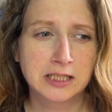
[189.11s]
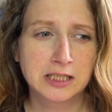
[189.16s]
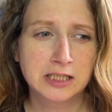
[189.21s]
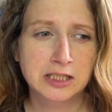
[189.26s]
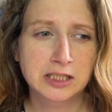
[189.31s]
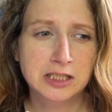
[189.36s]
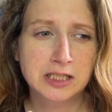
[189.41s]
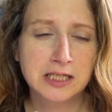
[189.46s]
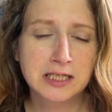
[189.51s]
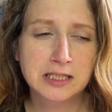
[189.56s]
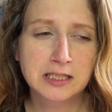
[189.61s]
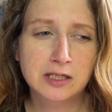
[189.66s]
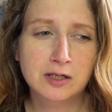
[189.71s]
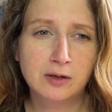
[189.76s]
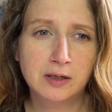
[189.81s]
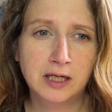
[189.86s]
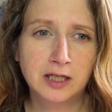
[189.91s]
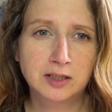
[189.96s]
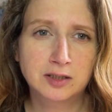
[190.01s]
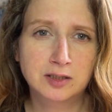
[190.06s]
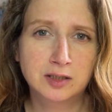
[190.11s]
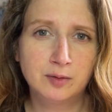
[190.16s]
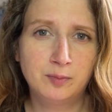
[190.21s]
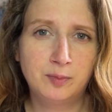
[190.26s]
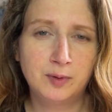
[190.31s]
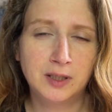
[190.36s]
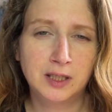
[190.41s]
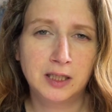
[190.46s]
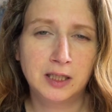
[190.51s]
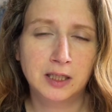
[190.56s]
she's going to
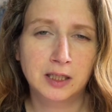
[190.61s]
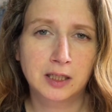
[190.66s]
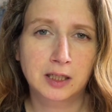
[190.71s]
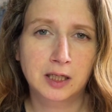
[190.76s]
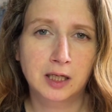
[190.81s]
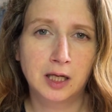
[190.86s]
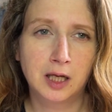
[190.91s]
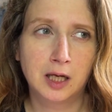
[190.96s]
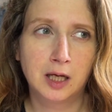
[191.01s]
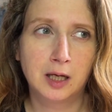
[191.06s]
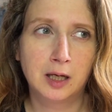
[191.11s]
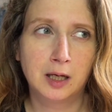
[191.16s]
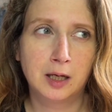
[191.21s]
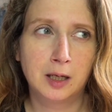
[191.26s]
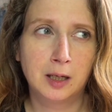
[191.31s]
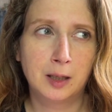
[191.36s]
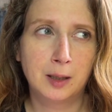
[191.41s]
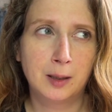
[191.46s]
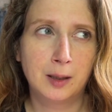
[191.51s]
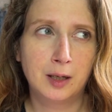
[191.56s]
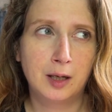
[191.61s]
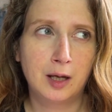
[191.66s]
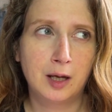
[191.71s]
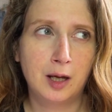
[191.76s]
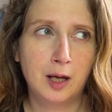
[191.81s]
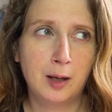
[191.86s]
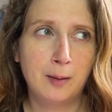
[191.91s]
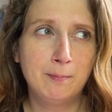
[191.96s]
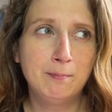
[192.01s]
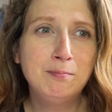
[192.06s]
be
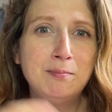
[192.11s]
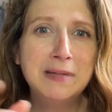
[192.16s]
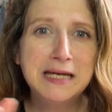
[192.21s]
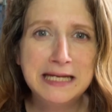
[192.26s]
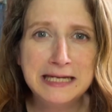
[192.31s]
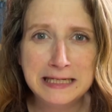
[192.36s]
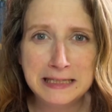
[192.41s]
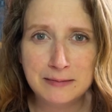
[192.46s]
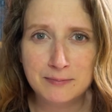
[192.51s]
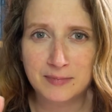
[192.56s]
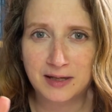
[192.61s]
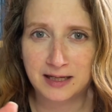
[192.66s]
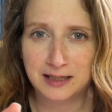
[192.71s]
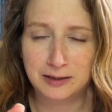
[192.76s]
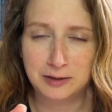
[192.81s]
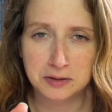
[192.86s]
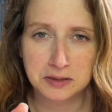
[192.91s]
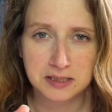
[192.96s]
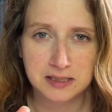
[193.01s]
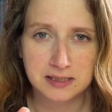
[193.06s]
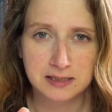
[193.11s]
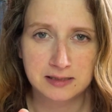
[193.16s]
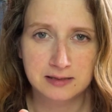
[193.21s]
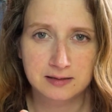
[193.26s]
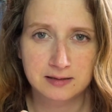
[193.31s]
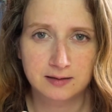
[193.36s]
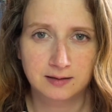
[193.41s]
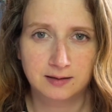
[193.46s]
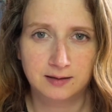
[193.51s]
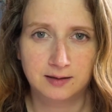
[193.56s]
a mini Marie de
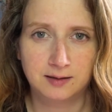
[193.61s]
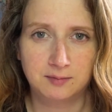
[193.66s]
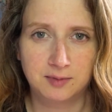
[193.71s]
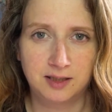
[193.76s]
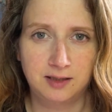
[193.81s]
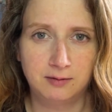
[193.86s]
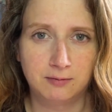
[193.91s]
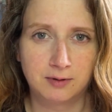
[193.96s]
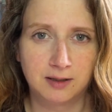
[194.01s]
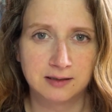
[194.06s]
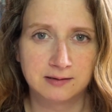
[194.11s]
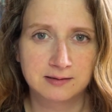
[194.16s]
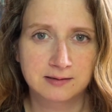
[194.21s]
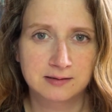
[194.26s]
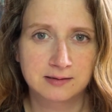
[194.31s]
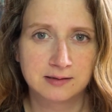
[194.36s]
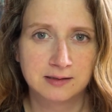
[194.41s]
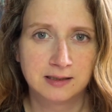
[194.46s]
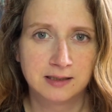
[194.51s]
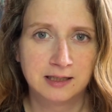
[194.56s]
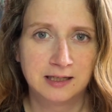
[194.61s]
Guise in many ways.